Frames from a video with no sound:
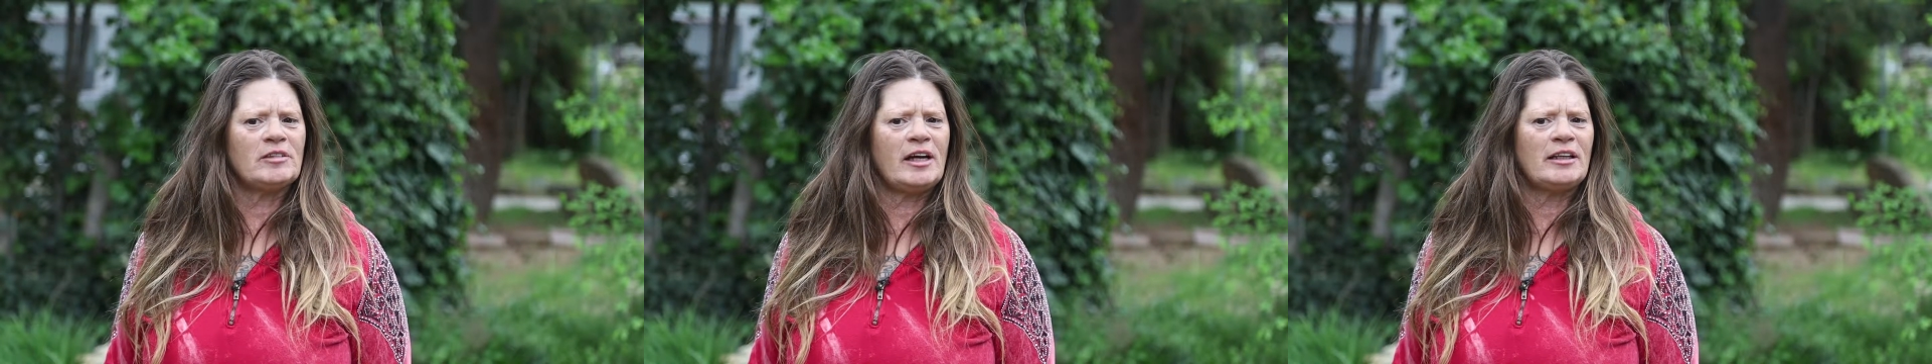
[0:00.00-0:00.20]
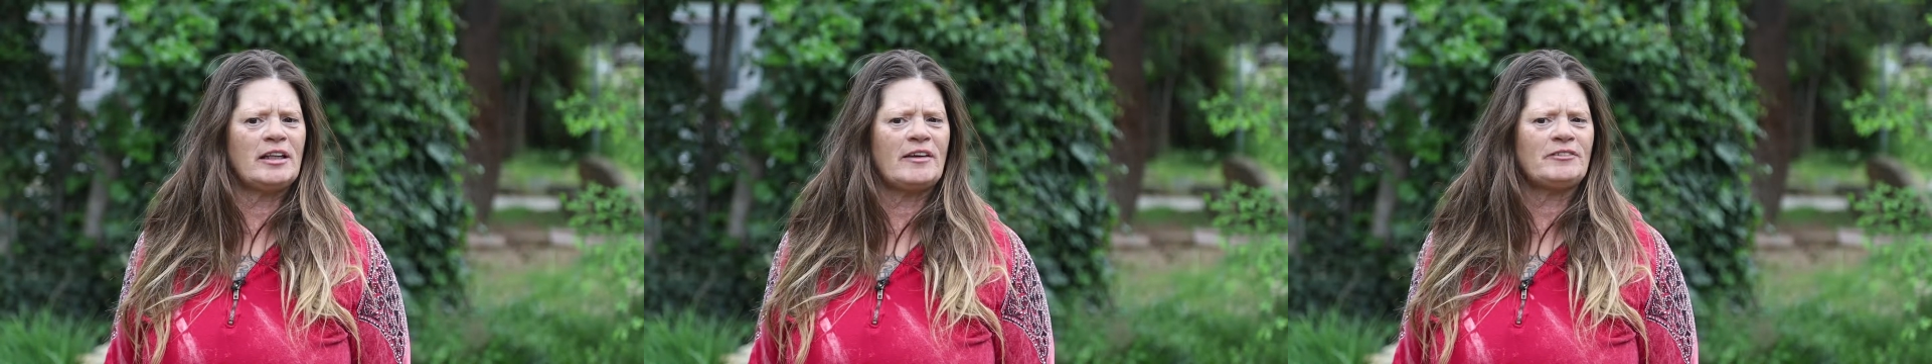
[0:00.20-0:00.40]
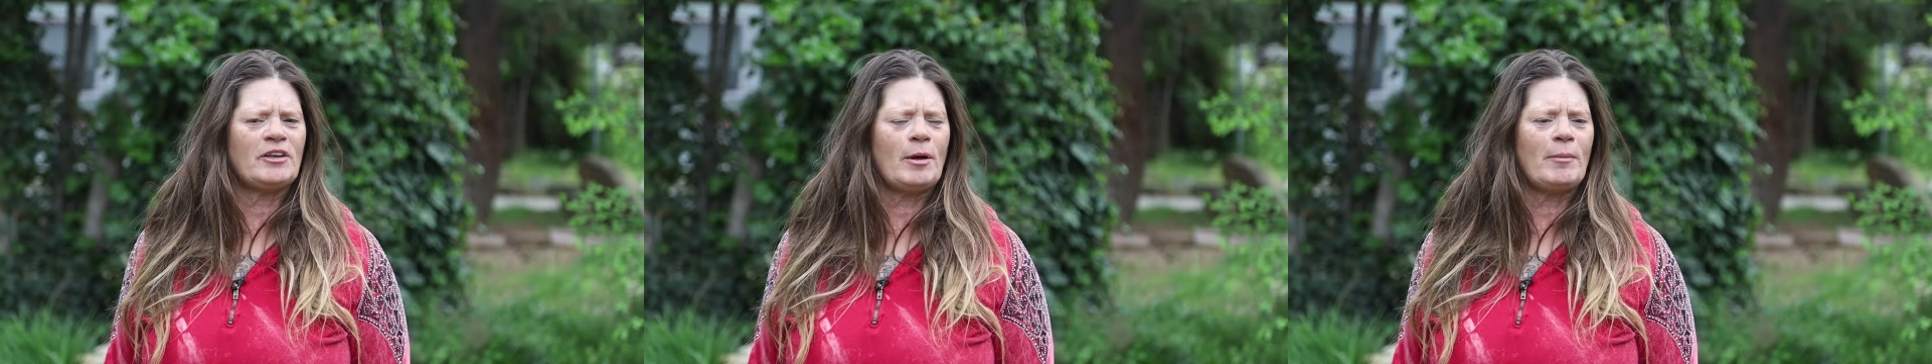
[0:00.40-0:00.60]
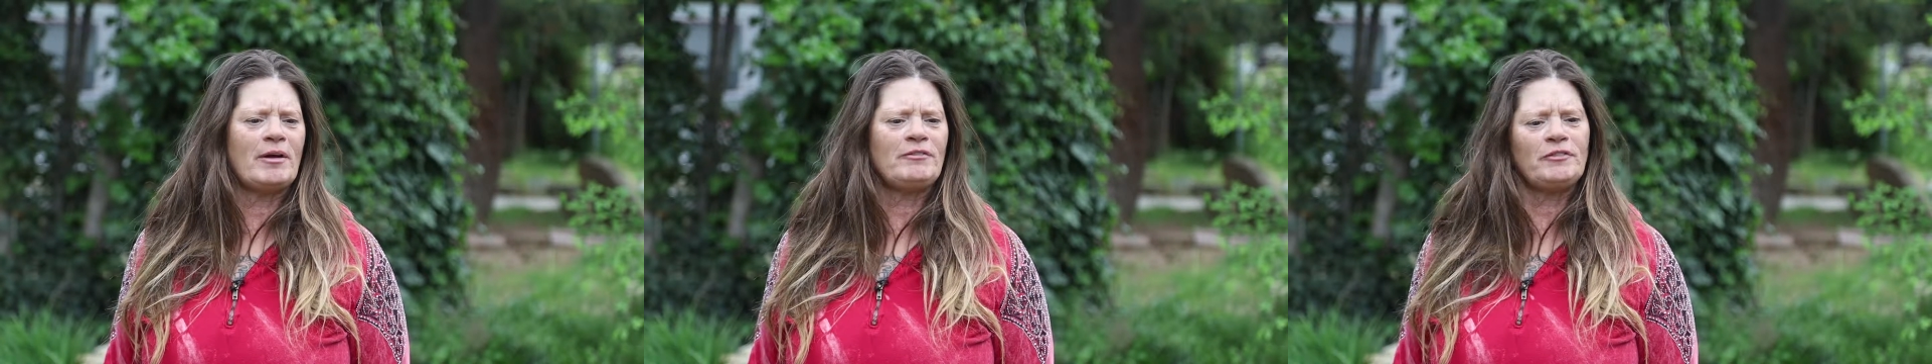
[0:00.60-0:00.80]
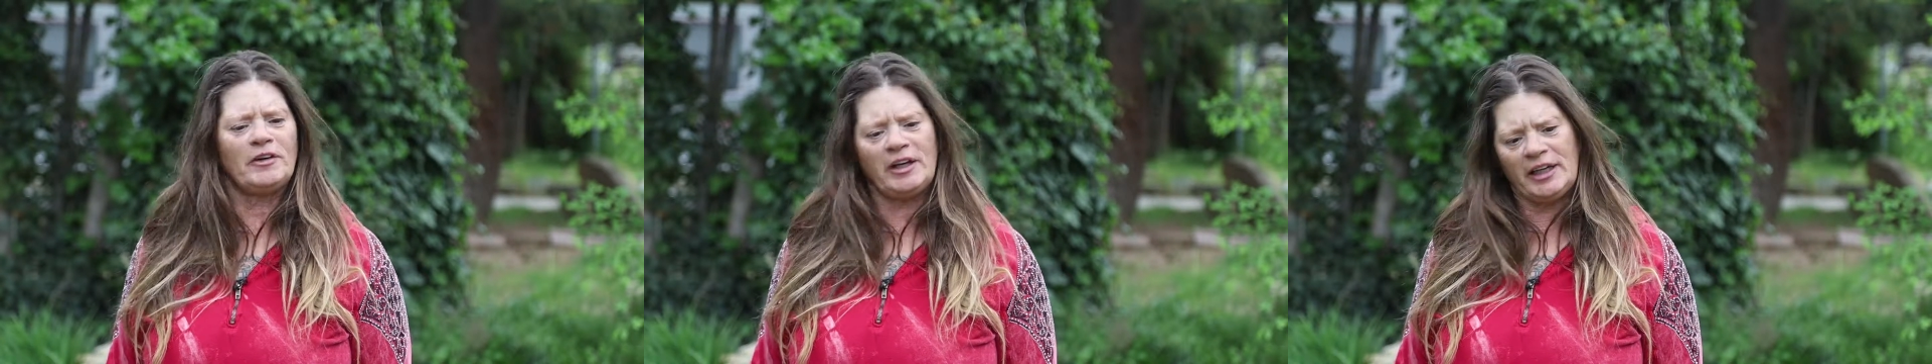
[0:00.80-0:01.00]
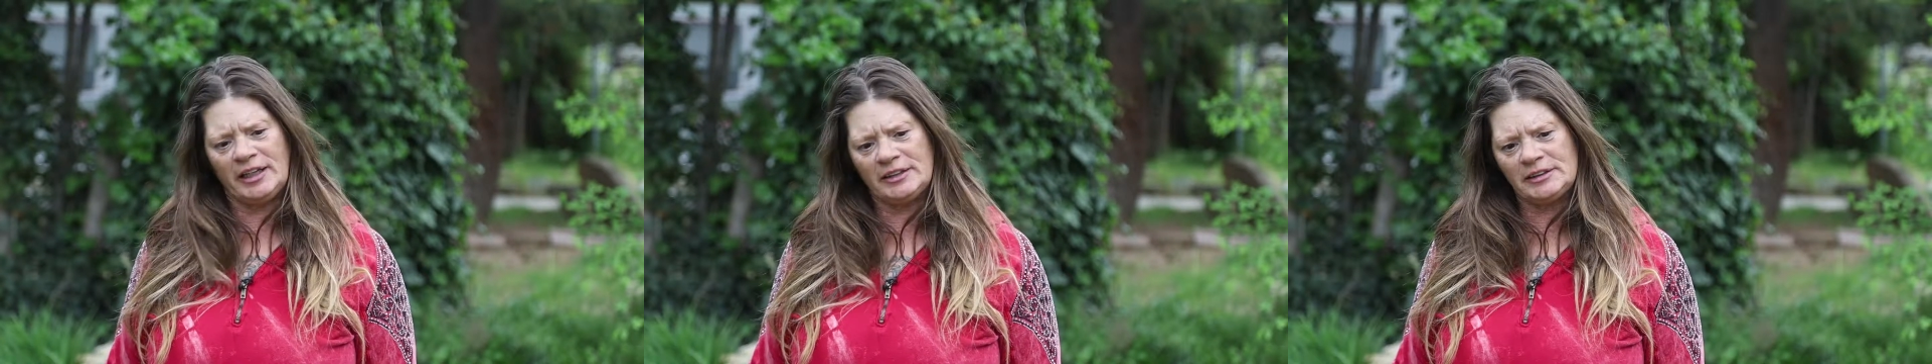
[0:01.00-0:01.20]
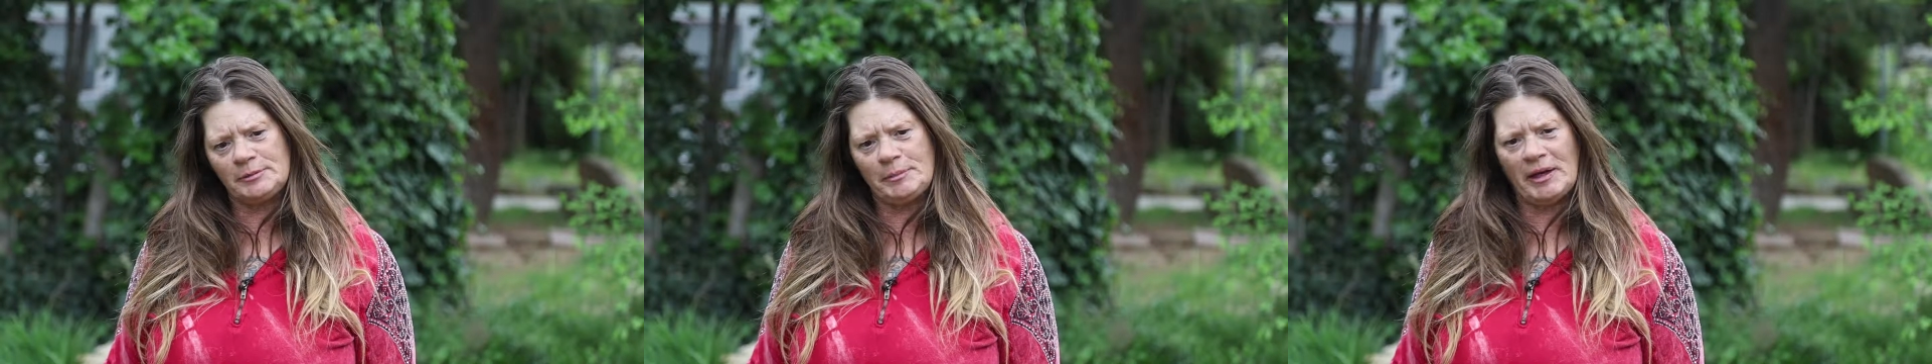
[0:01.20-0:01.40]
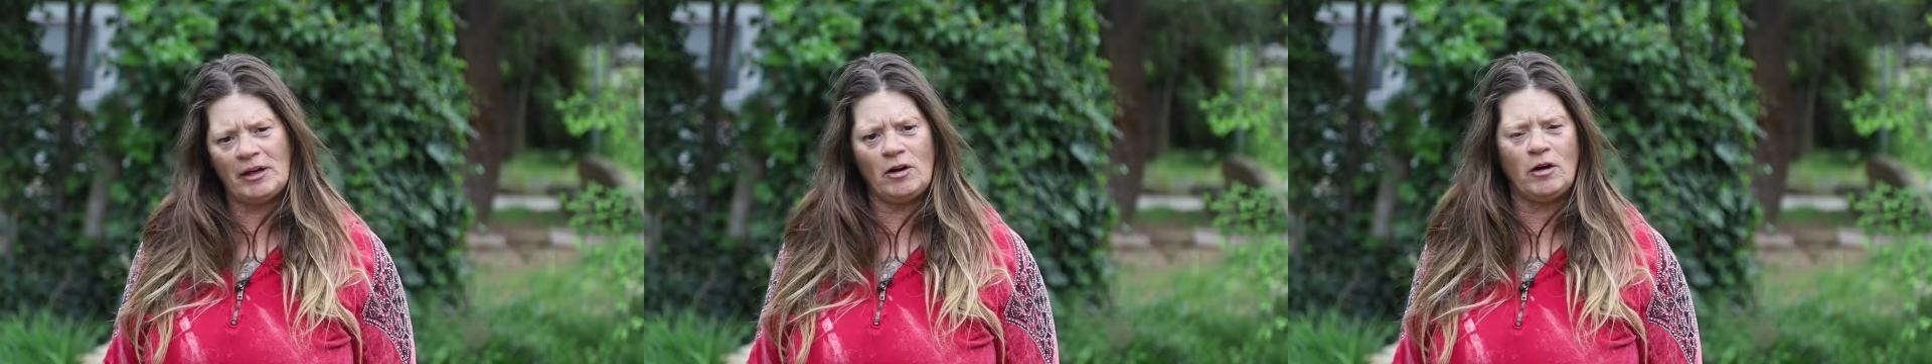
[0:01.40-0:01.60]
I'd left all my
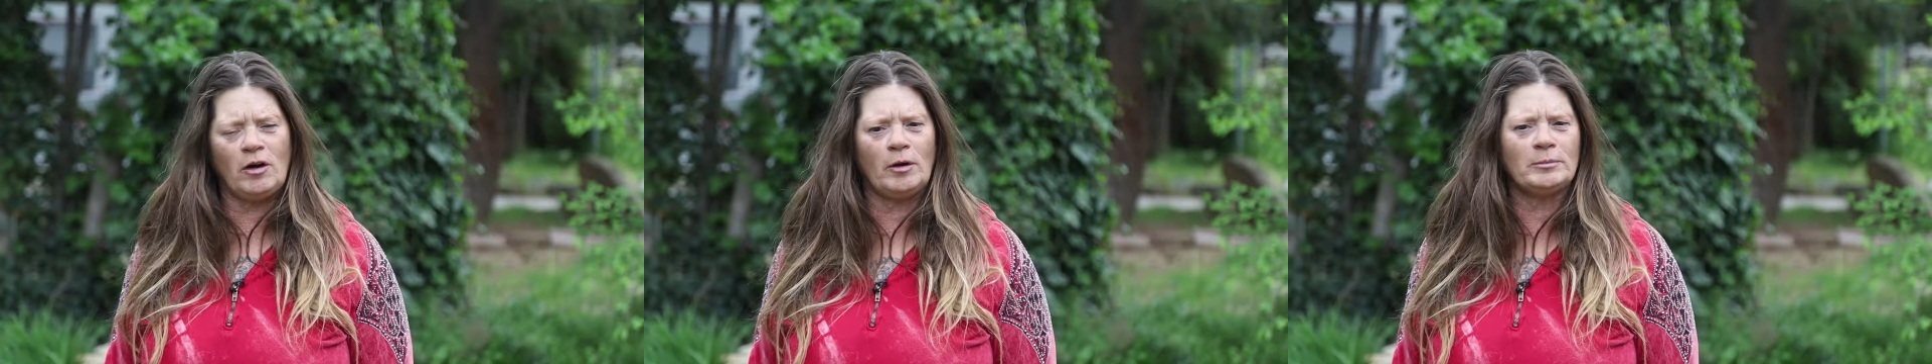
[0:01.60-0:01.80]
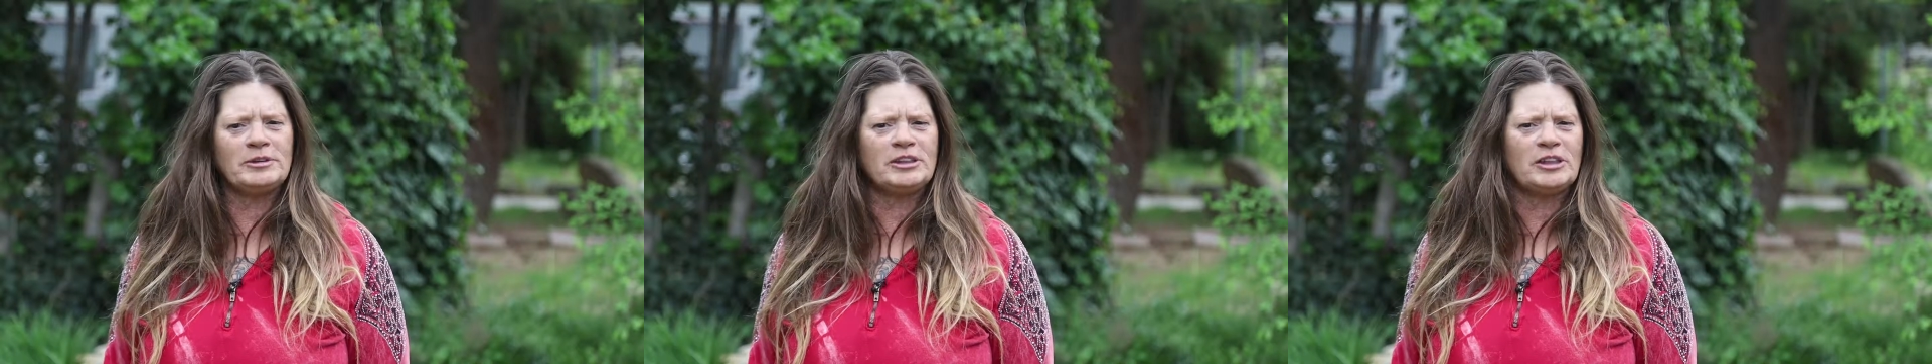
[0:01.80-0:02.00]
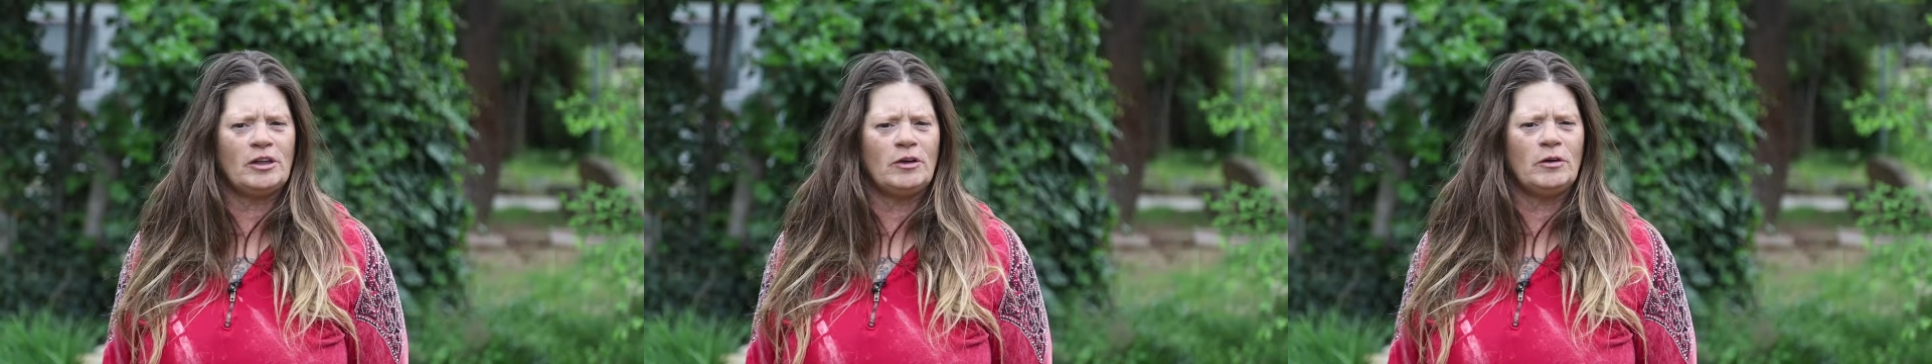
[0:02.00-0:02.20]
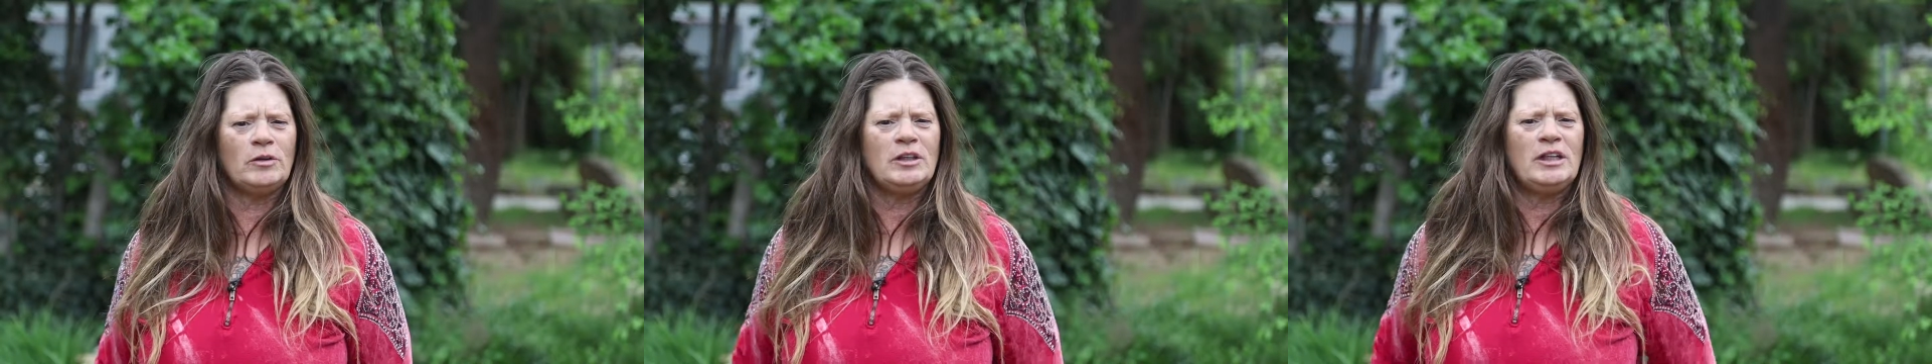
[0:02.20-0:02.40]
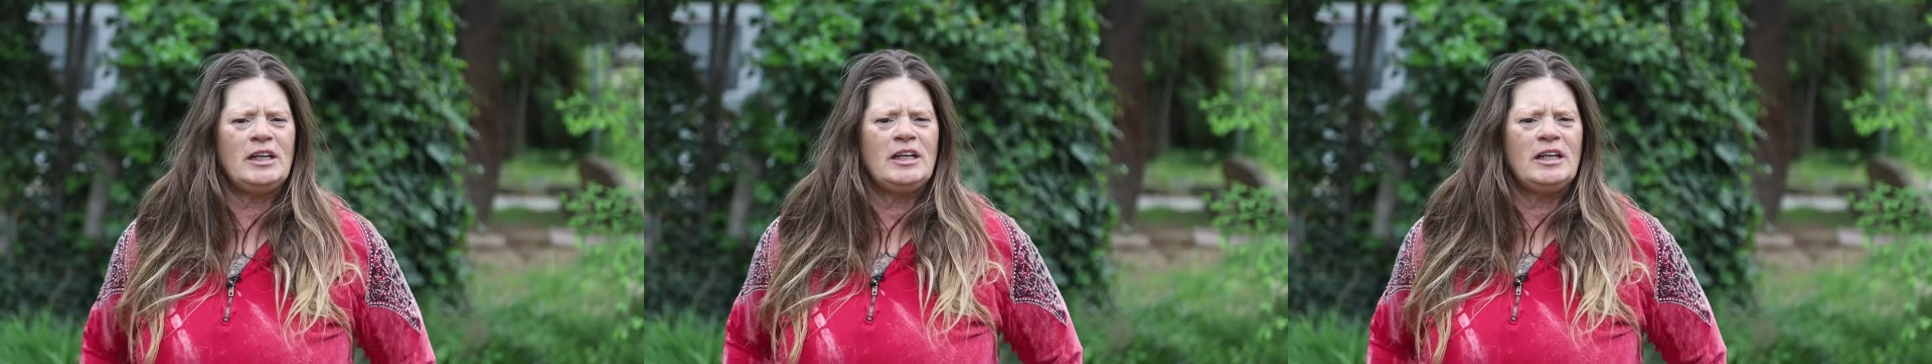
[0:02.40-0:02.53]
friends back home. So